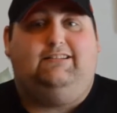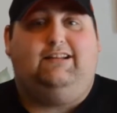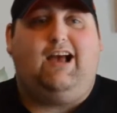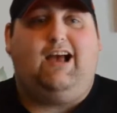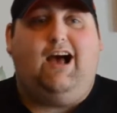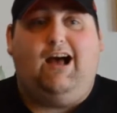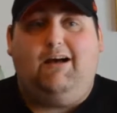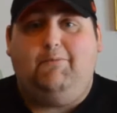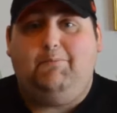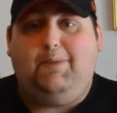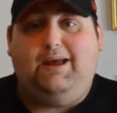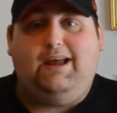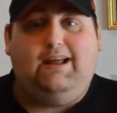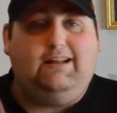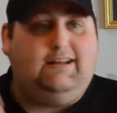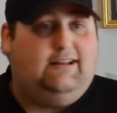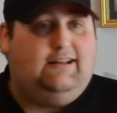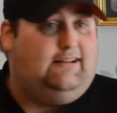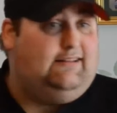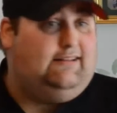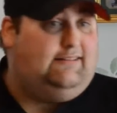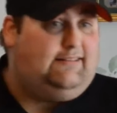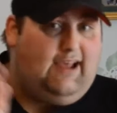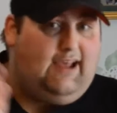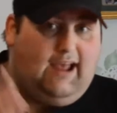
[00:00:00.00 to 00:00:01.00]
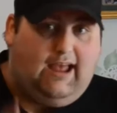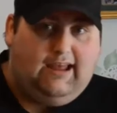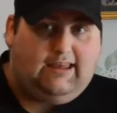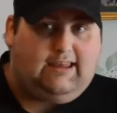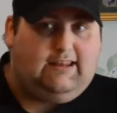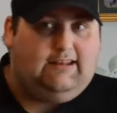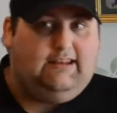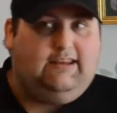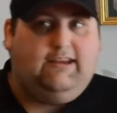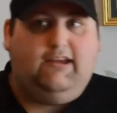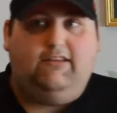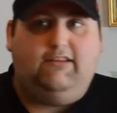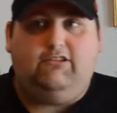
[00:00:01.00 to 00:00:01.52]
combat and attacking
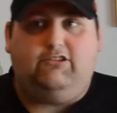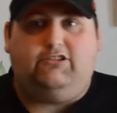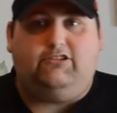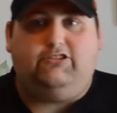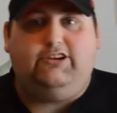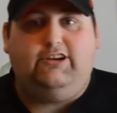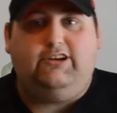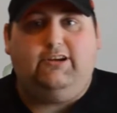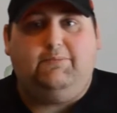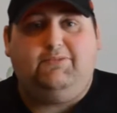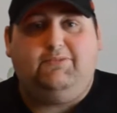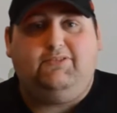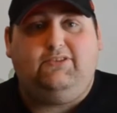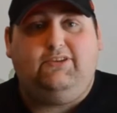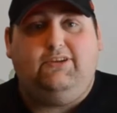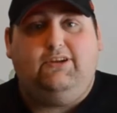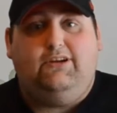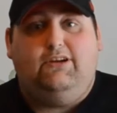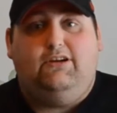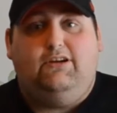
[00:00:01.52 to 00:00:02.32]
the other ships,